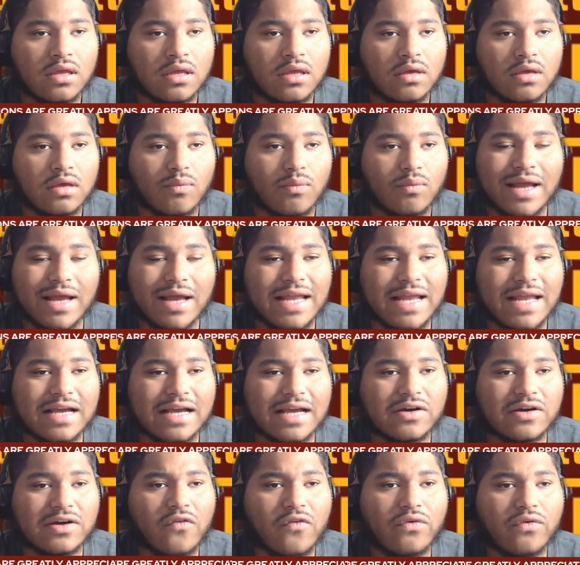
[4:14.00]
Why
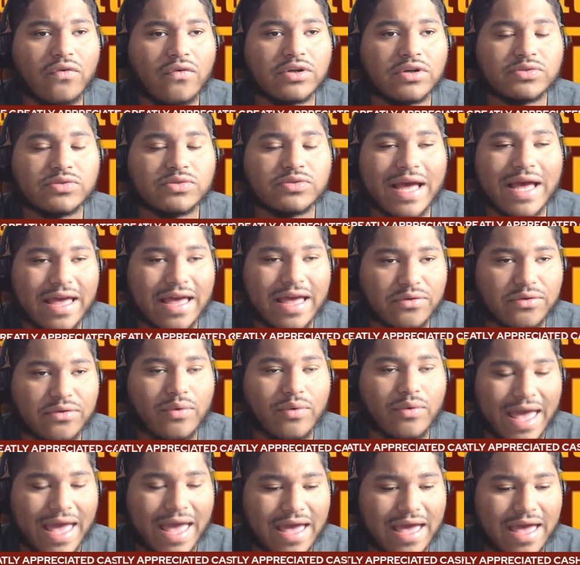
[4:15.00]
not go for it? You had,
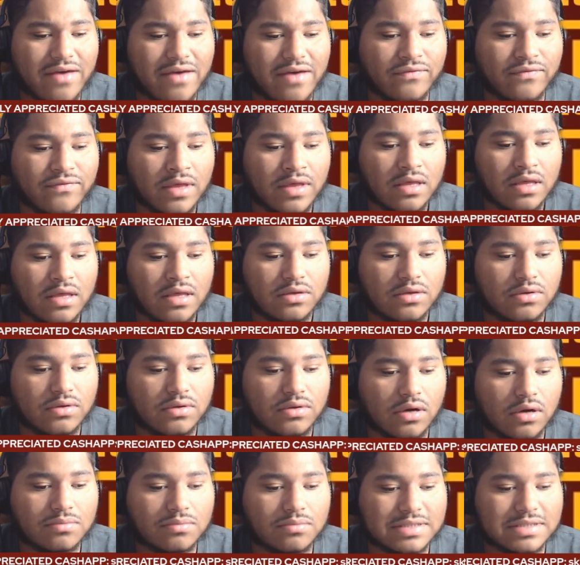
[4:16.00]
you have, you
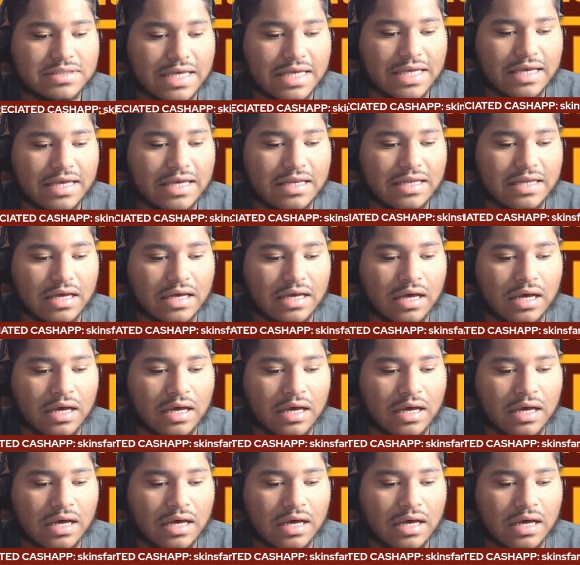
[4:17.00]
know what I'm saying?